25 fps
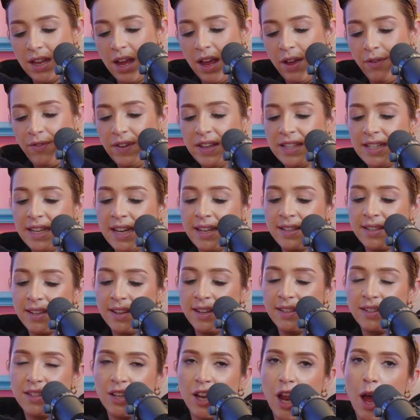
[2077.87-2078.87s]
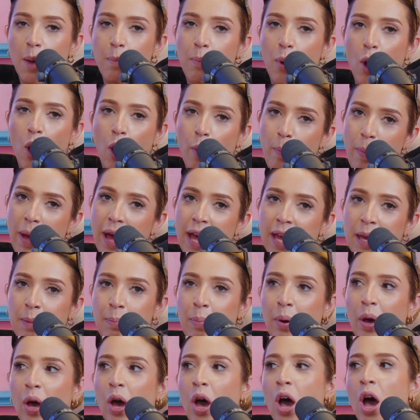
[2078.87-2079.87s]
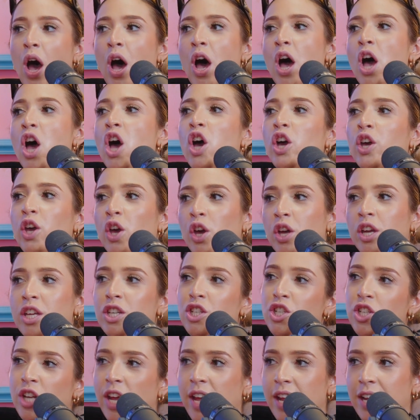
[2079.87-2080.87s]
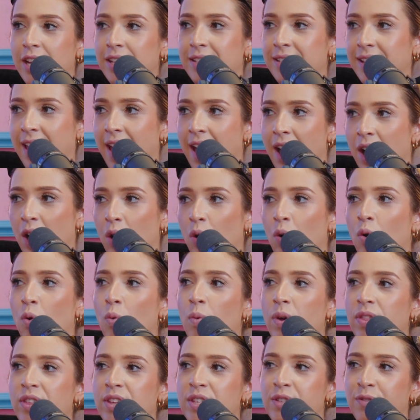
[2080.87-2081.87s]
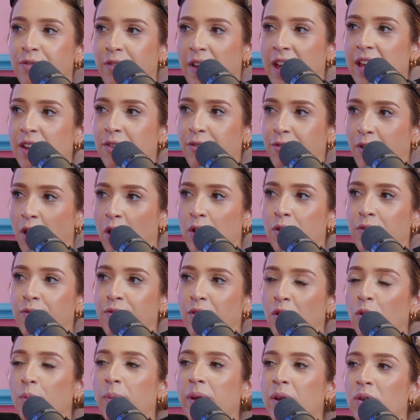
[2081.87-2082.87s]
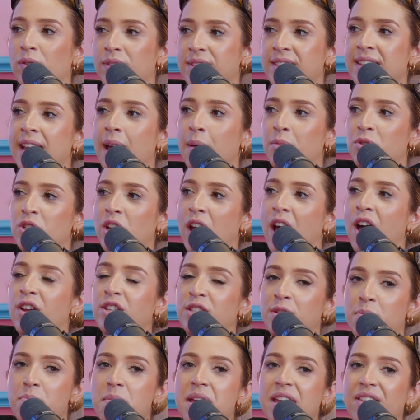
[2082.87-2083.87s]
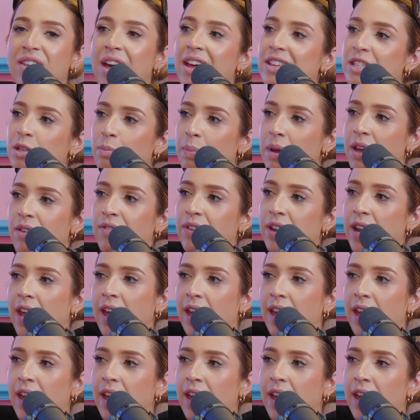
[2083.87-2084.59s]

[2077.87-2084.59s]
Like if he's listening to like Pot of Paper, cooking shit in his kettle with his fake phone, filming it on Snapchat, to me that's a bit of an